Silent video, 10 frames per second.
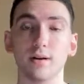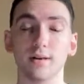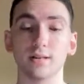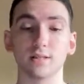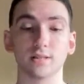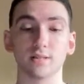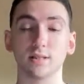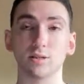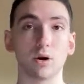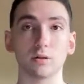
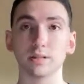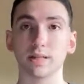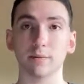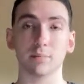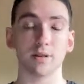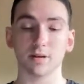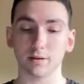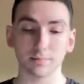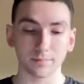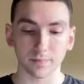It's all the same thing,
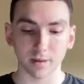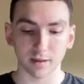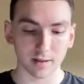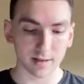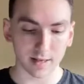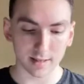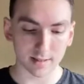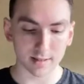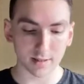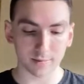and